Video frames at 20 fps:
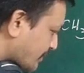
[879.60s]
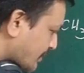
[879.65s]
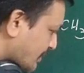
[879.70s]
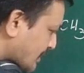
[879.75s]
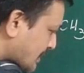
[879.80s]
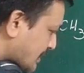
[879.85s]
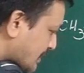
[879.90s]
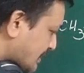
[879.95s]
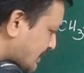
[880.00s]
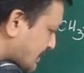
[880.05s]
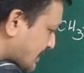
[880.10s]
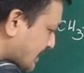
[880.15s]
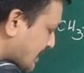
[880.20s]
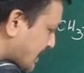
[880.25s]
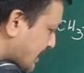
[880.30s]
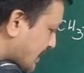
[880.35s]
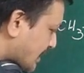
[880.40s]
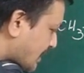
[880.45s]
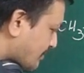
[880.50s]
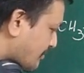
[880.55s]
C
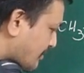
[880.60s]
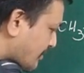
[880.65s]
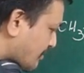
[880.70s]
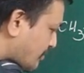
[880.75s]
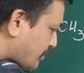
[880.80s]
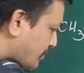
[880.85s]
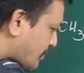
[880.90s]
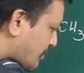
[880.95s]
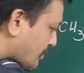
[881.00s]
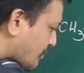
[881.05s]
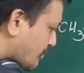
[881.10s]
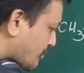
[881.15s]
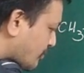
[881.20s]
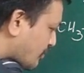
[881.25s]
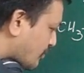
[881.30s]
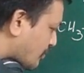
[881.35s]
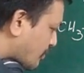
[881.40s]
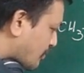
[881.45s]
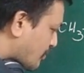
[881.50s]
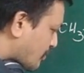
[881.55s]
double bond
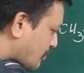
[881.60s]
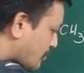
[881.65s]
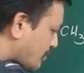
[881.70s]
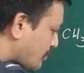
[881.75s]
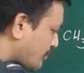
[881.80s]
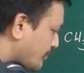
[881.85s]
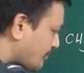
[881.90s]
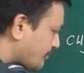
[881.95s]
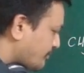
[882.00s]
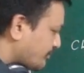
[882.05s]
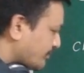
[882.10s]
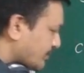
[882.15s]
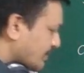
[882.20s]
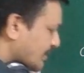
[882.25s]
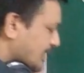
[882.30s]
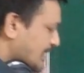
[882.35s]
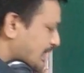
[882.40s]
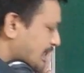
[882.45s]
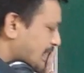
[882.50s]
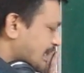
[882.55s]
O,
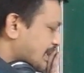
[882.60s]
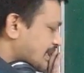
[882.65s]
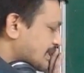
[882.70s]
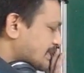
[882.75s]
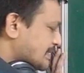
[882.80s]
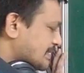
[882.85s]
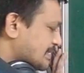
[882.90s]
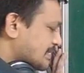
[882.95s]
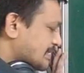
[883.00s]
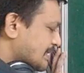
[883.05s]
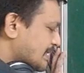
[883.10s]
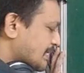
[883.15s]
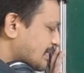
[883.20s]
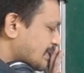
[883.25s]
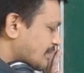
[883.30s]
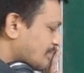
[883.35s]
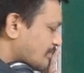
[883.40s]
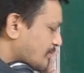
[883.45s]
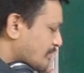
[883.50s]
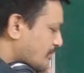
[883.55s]
HC
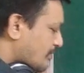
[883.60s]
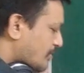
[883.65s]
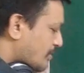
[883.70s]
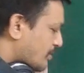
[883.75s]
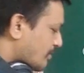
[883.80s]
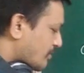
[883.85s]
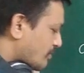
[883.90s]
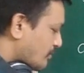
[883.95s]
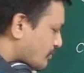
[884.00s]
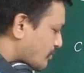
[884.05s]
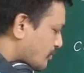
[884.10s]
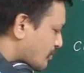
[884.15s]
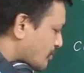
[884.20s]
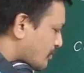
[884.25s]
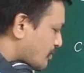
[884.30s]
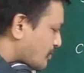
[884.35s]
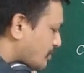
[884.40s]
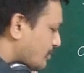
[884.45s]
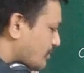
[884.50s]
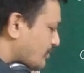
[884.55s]
double bond
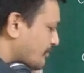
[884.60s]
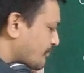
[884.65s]
O,